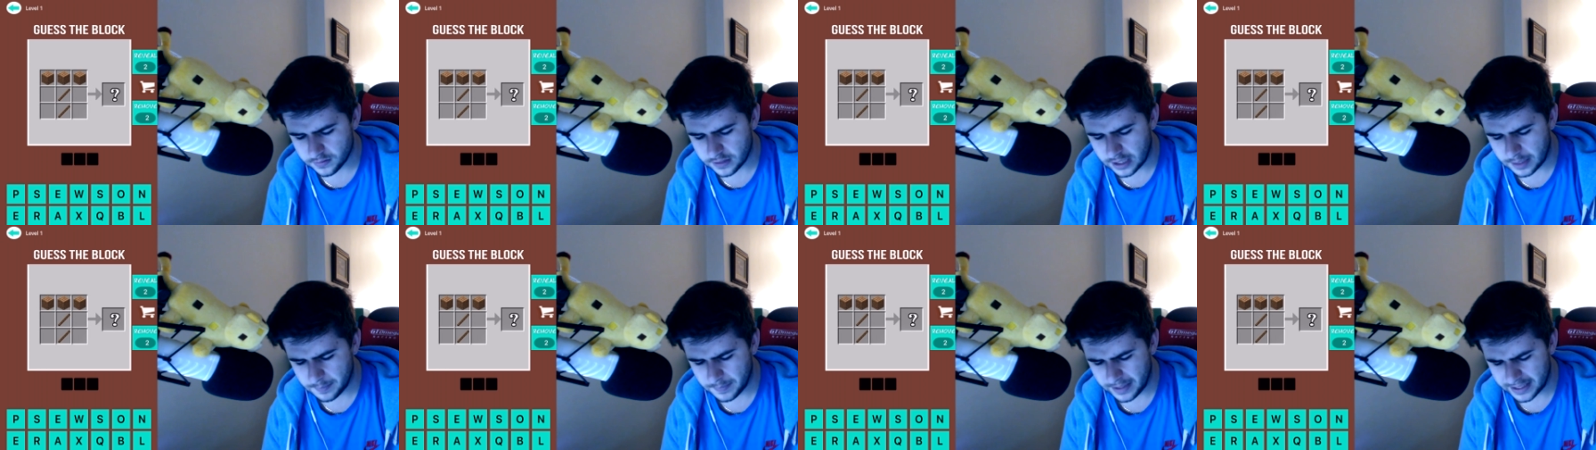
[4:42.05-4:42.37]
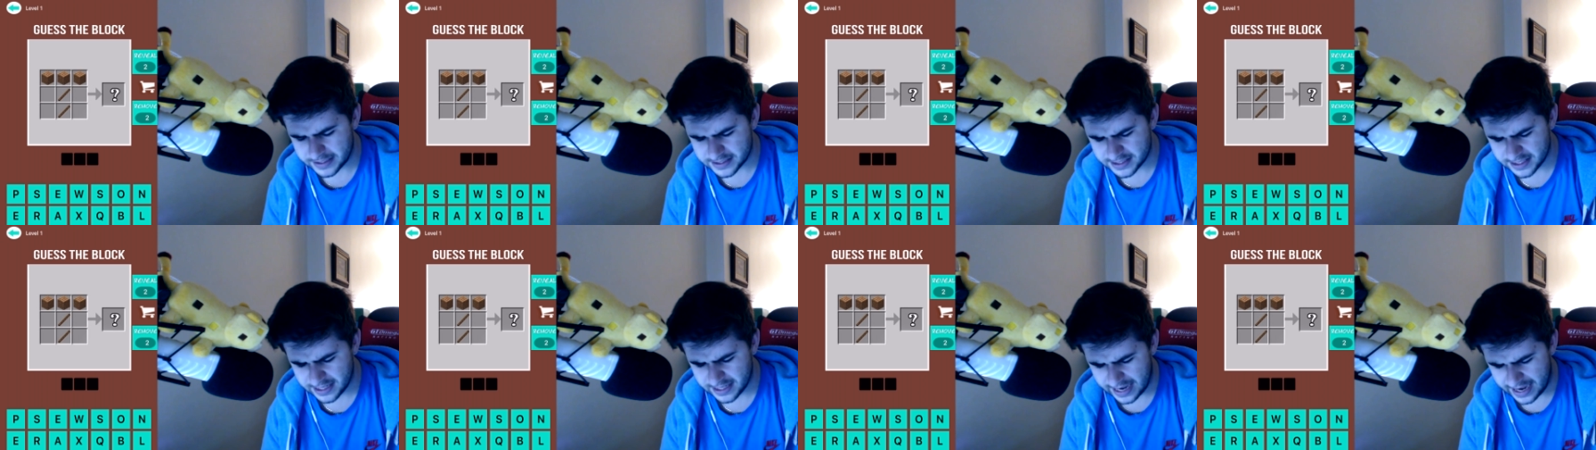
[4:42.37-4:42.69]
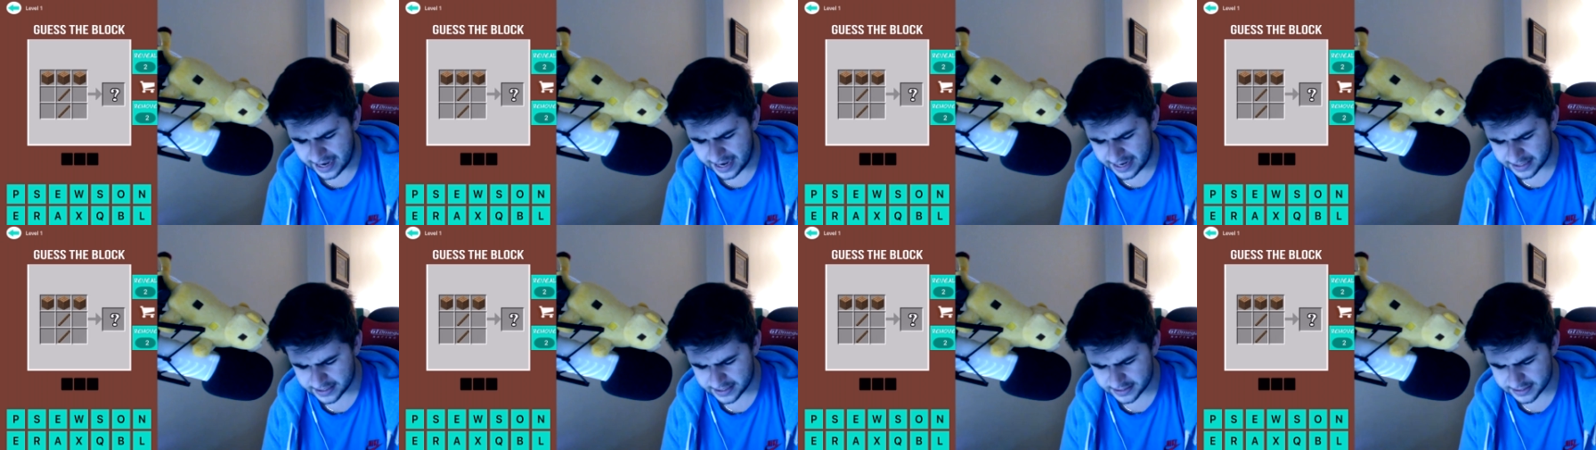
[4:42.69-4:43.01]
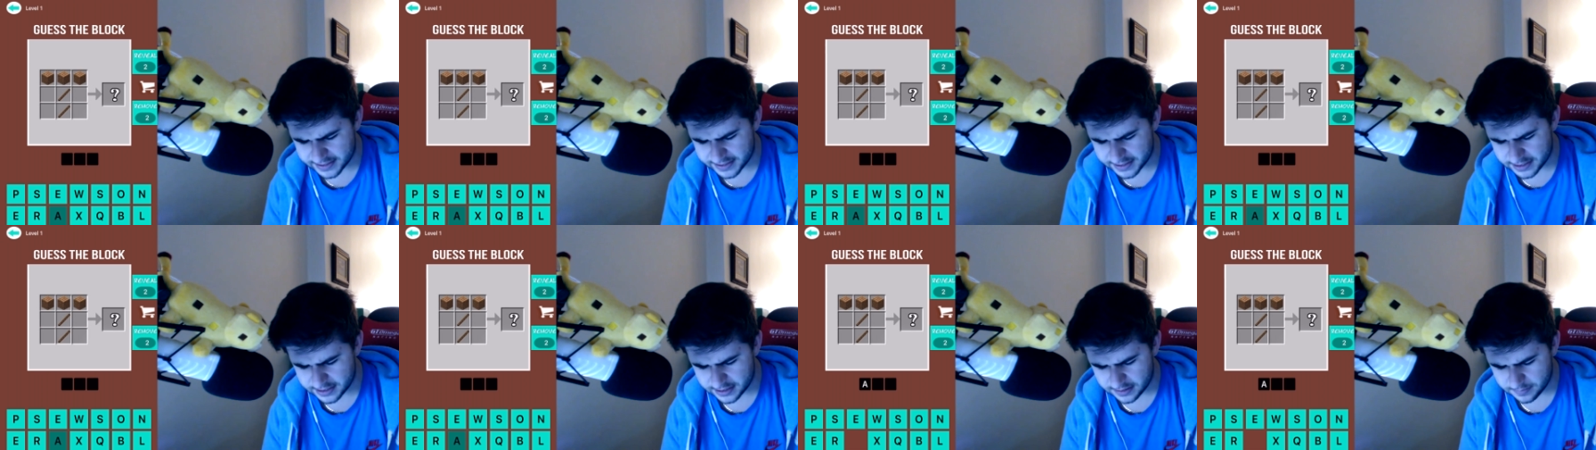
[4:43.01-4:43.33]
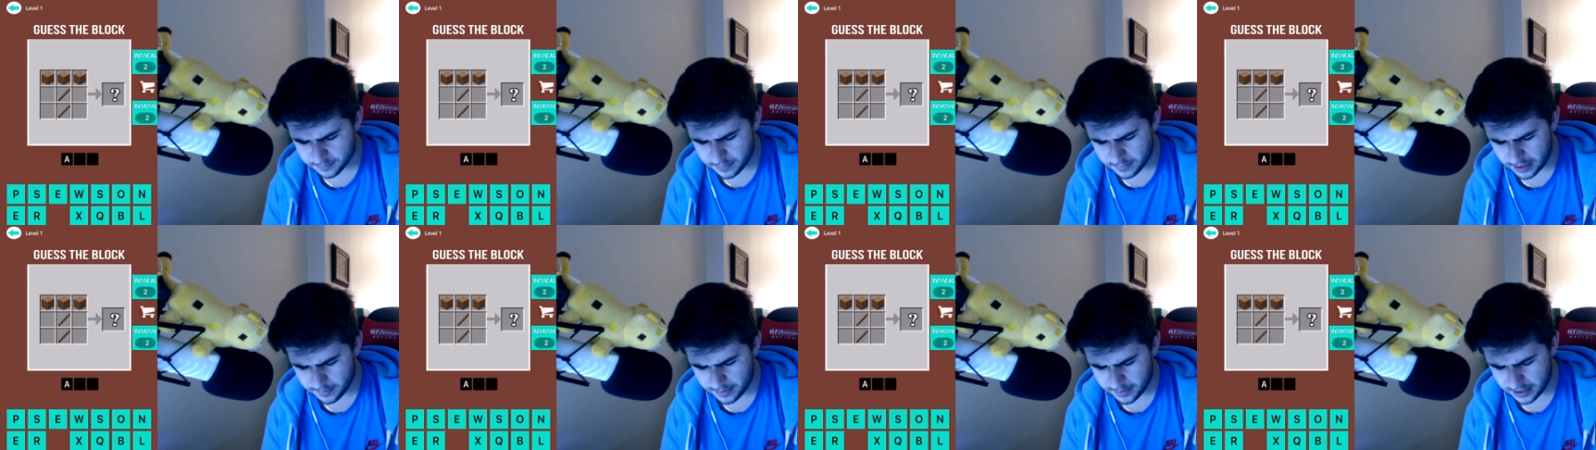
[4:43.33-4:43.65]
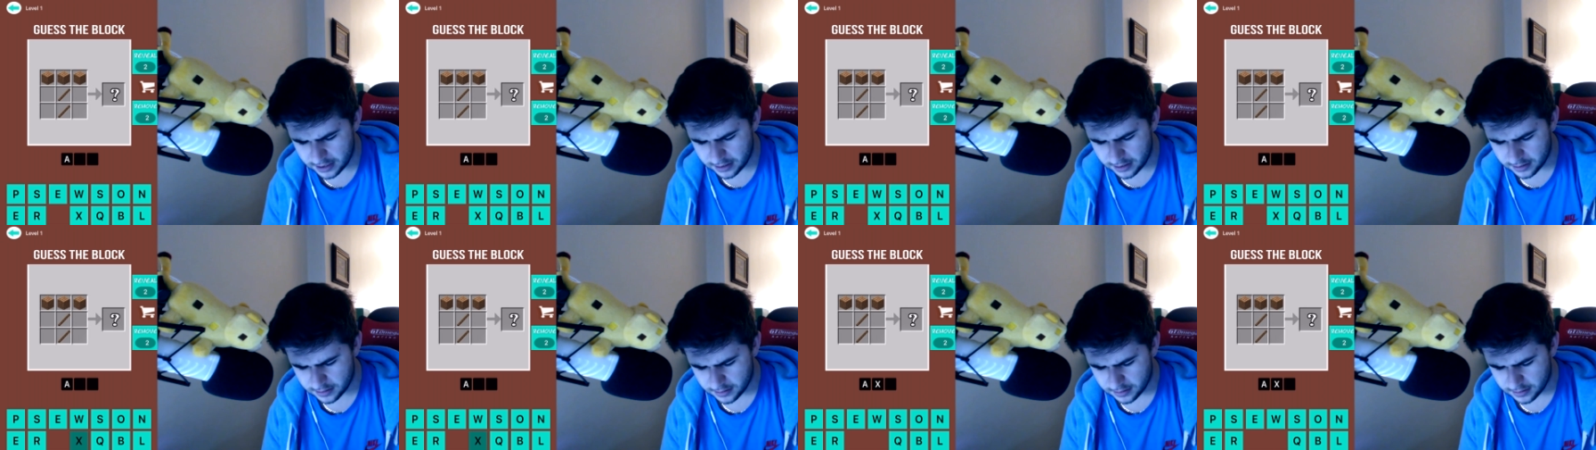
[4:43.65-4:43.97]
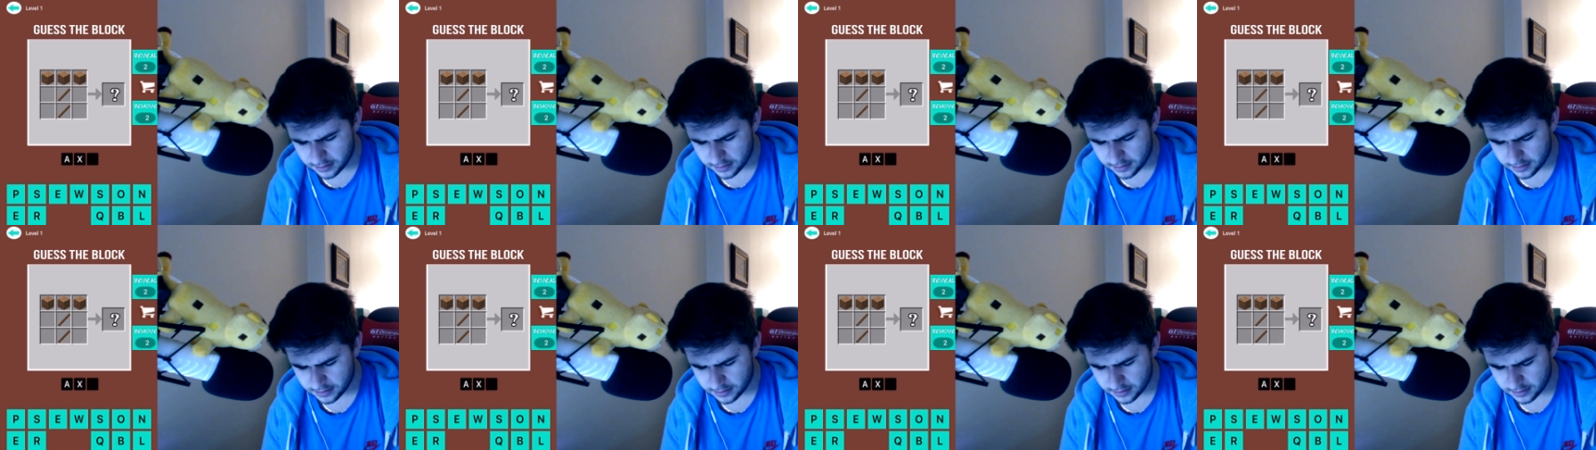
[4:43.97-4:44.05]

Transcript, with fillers: I'm guessing axe, maybe?